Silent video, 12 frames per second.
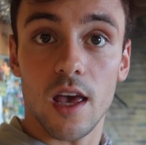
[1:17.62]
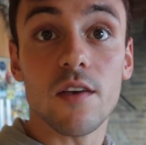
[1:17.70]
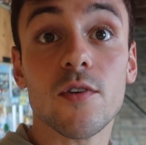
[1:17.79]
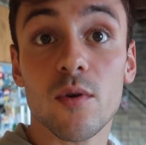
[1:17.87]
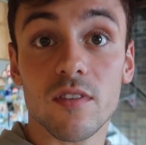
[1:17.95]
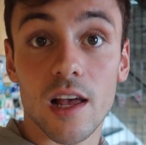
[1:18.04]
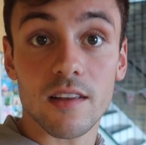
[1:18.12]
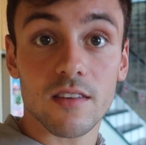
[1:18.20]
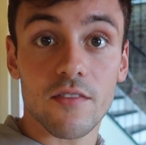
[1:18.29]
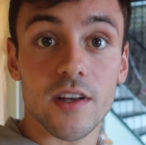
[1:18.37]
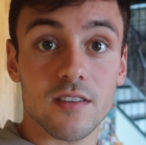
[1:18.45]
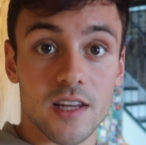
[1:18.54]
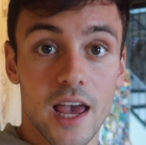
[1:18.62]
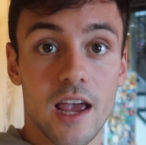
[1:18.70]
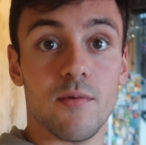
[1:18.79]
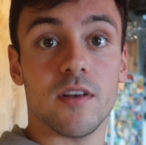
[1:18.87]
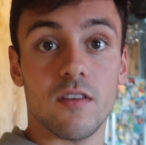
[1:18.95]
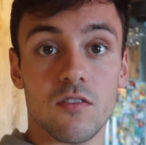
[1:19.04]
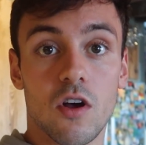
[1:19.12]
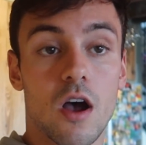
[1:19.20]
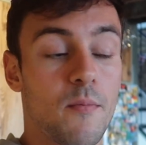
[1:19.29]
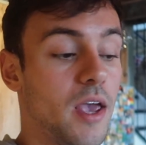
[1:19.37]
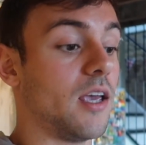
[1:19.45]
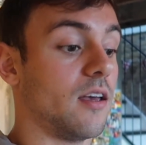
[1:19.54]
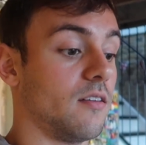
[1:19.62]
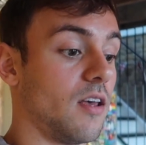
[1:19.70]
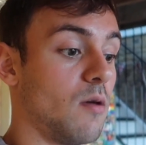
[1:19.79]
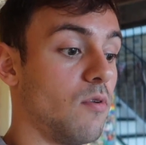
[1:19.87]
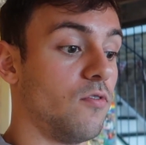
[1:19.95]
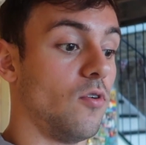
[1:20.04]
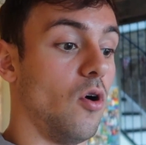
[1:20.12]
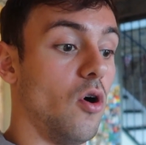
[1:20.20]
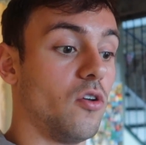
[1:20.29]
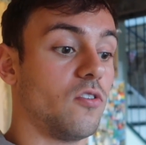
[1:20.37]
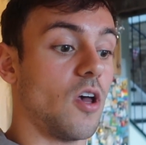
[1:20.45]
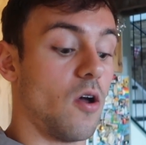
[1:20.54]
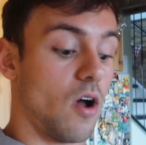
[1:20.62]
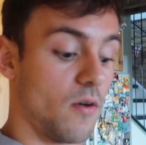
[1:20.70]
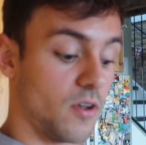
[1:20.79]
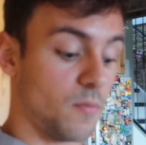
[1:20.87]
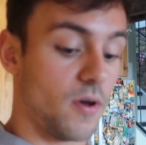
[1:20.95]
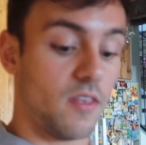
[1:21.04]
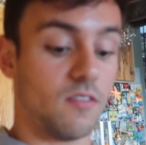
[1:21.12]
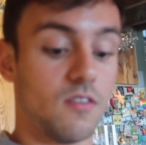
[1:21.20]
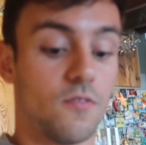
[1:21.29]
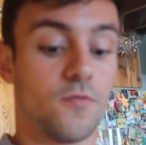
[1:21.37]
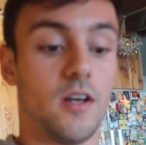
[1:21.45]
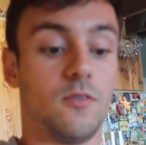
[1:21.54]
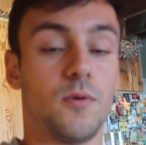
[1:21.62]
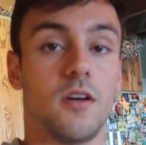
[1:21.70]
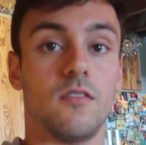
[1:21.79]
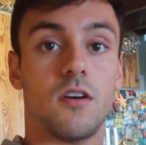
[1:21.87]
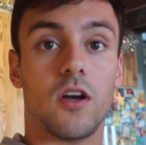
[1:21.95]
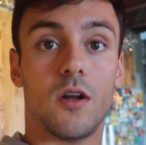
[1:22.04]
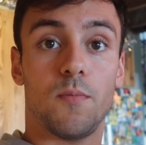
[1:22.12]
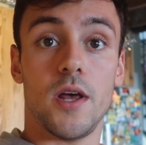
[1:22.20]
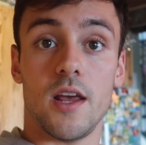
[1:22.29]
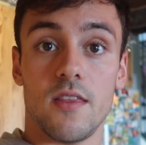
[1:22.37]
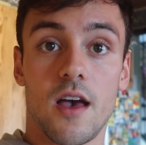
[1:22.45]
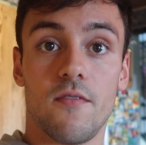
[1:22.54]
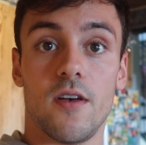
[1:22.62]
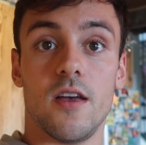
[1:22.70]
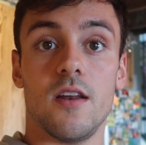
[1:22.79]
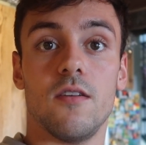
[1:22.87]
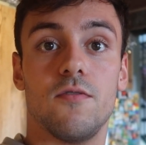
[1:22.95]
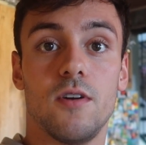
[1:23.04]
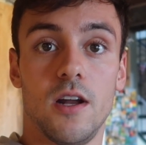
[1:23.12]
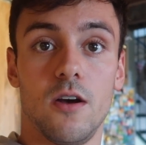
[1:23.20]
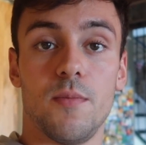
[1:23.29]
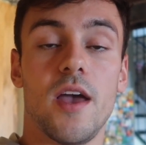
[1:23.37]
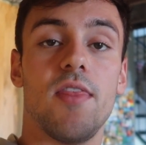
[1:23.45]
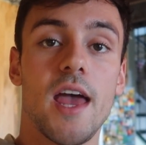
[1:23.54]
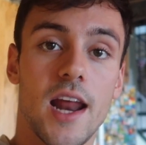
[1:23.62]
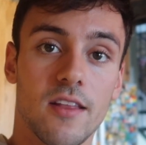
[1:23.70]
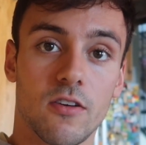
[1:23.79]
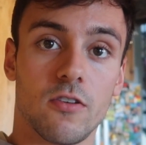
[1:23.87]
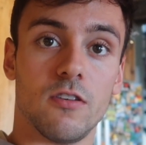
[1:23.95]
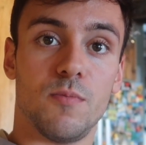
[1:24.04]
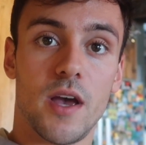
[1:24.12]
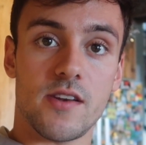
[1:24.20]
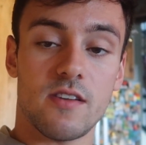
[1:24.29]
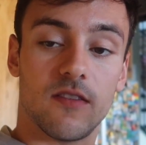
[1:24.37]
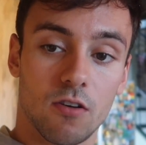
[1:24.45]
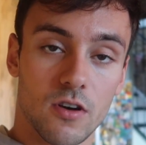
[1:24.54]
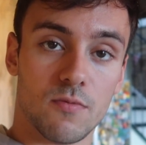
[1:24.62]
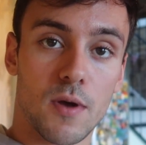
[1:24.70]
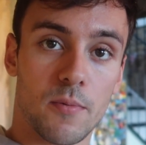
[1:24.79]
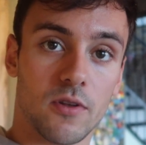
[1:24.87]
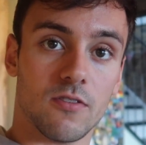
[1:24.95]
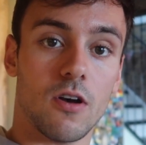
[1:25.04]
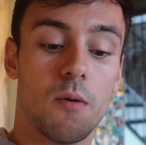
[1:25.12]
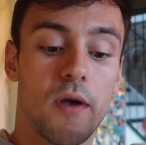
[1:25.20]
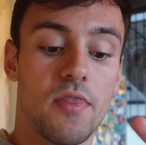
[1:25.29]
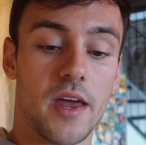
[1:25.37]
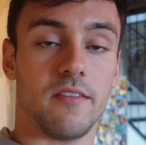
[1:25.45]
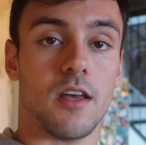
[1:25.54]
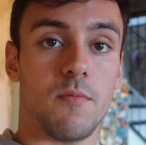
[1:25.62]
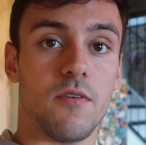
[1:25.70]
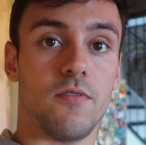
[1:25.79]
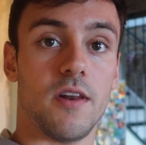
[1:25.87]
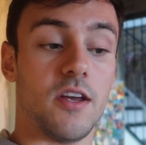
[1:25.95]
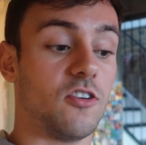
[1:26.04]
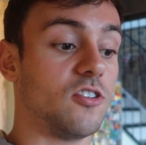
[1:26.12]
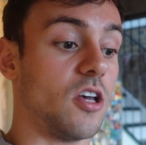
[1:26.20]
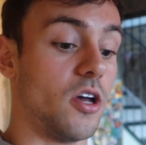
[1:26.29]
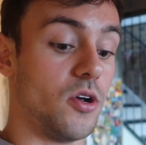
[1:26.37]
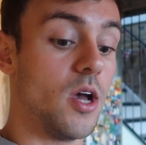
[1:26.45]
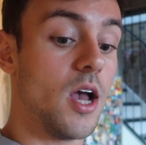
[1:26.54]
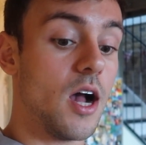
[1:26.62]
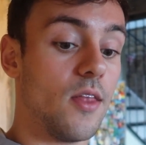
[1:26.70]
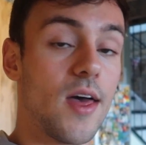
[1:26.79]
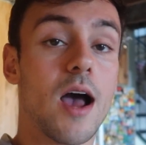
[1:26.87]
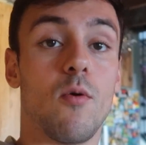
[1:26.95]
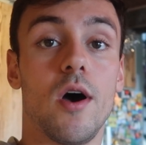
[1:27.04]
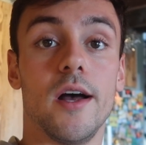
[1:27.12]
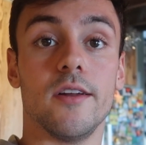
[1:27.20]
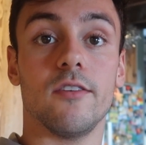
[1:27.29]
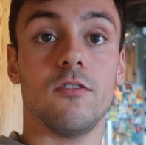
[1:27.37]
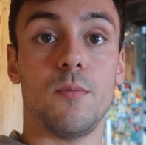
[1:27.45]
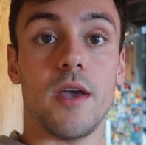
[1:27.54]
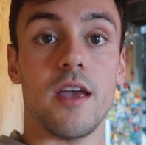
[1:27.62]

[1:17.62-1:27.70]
If it was Thanksgiving today, because it's not, I'm making it day before, so I'm gonna put this in the fridge because I've gotta put it in the oven for a little bit, then add the crispy onions to crisp up on top, and then it's gonna be finished. So that one, super